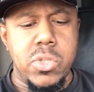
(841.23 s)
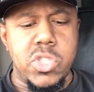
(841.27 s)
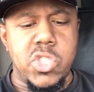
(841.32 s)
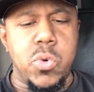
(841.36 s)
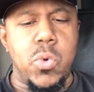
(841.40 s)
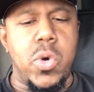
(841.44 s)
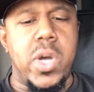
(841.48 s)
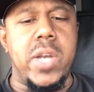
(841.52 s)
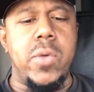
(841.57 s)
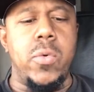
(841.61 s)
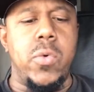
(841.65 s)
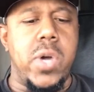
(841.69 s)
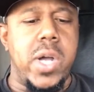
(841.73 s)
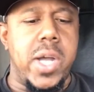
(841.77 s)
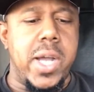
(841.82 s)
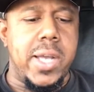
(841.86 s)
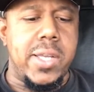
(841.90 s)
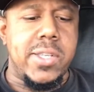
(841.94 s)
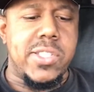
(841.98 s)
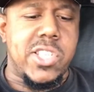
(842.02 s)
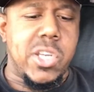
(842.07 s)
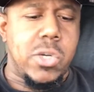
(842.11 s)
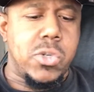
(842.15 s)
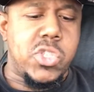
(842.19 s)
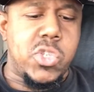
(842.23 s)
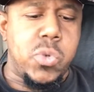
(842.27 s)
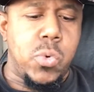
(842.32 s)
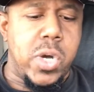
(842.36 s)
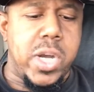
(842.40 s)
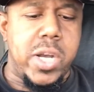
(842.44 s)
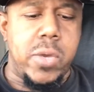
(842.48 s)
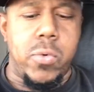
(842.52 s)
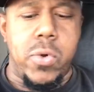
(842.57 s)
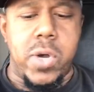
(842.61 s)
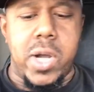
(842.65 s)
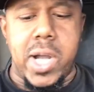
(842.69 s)

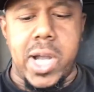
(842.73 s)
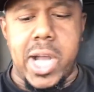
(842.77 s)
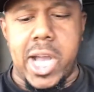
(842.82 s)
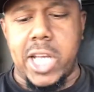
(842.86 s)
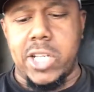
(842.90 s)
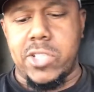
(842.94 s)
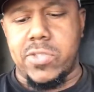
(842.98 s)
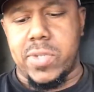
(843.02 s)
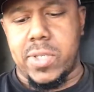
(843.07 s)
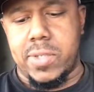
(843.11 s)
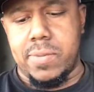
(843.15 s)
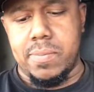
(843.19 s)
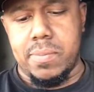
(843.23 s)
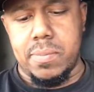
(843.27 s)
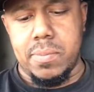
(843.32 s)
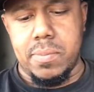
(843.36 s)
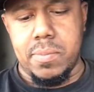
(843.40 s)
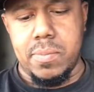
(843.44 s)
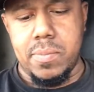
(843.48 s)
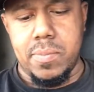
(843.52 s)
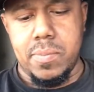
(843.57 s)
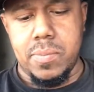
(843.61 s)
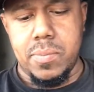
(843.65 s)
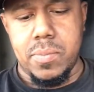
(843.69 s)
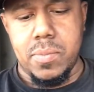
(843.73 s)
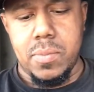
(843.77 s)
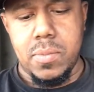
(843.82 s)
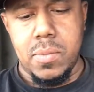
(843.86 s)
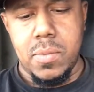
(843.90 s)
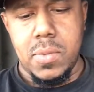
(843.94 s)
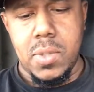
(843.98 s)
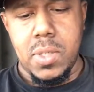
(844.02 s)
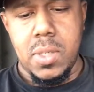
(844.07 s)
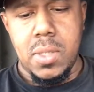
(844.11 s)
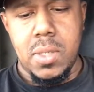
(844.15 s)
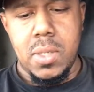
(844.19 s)
2,100.
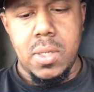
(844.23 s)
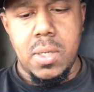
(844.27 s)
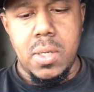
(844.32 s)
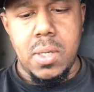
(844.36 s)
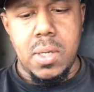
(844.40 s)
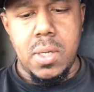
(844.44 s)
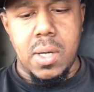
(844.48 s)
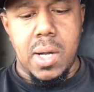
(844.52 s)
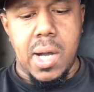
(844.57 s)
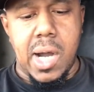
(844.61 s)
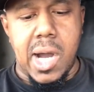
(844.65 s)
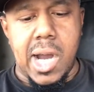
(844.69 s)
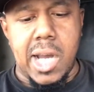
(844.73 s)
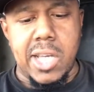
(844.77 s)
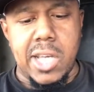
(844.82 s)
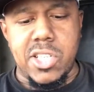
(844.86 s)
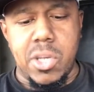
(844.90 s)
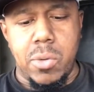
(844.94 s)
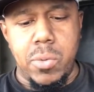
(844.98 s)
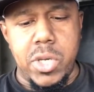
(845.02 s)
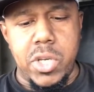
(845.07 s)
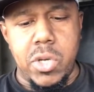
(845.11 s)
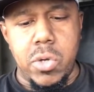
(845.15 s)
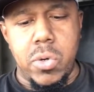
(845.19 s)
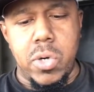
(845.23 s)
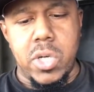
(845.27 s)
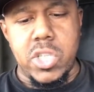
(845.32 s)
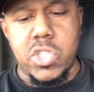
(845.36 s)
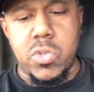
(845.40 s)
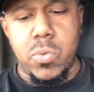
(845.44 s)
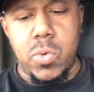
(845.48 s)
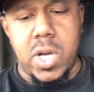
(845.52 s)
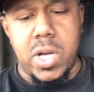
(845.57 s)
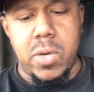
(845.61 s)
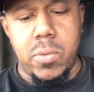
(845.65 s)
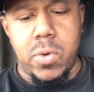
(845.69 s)
All right, so we doing
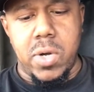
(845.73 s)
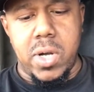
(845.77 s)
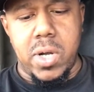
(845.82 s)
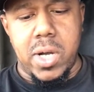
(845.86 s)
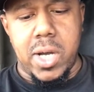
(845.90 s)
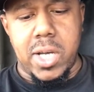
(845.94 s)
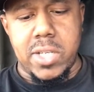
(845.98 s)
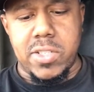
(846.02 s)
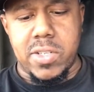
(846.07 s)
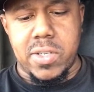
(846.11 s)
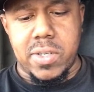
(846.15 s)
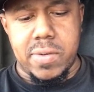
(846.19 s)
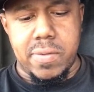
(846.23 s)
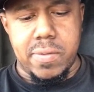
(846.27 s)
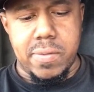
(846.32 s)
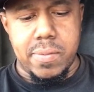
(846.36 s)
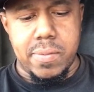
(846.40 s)
2,100.